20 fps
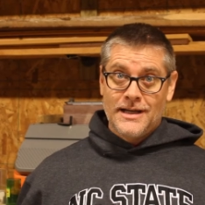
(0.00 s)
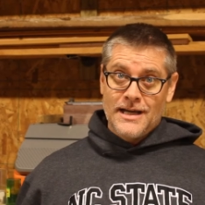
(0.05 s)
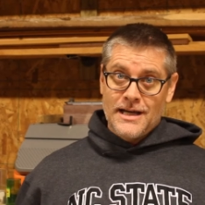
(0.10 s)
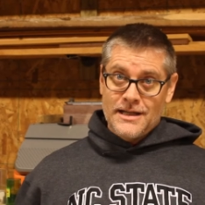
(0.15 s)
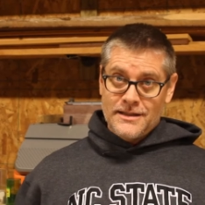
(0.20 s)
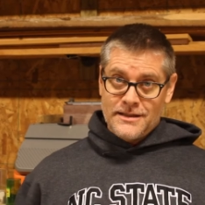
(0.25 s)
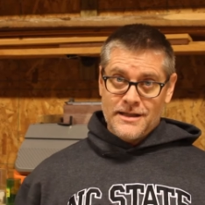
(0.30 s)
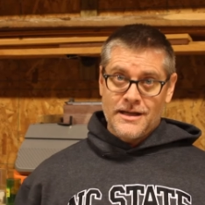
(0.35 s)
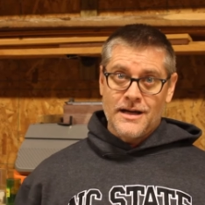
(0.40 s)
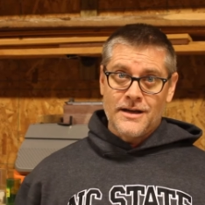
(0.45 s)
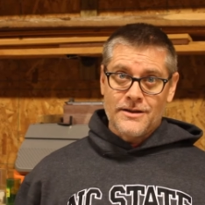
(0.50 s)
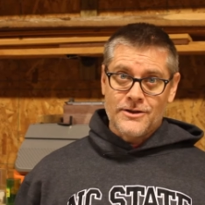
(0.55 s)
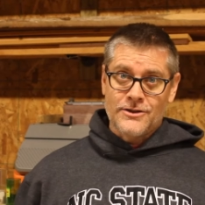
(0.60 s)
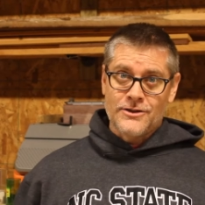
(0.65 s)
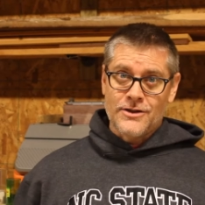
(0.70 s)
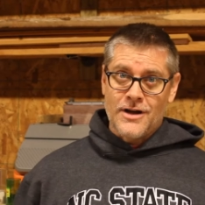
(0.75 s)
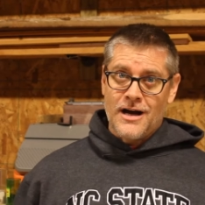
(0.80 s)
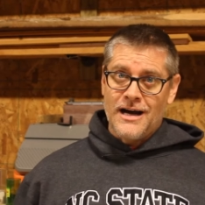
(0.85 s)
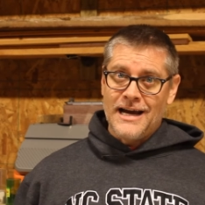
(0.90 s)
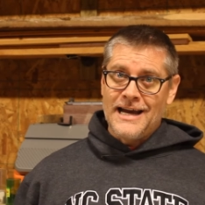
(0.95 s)
as the other
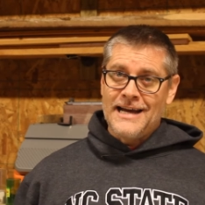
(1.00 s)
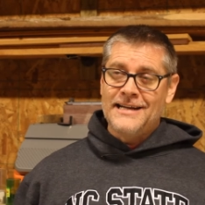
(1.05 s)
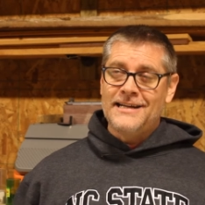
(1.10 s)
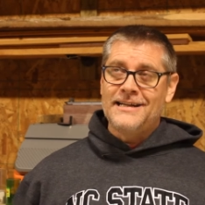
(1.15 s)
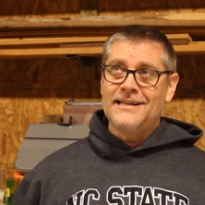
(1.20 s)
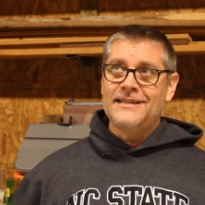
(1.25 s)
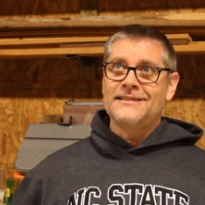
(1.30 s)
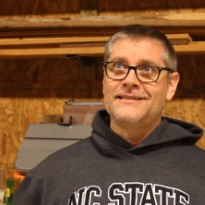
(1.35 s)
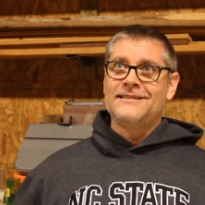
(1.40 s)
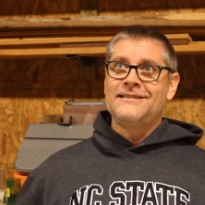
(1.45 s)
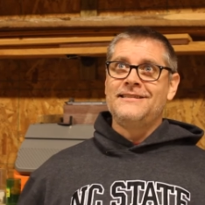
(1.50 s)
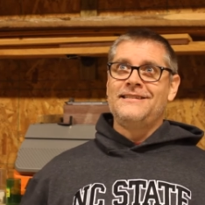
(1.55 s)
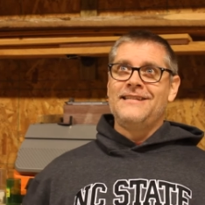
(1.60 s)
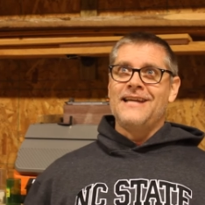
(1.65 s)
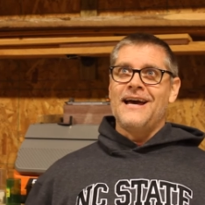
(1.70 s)
saw, and it is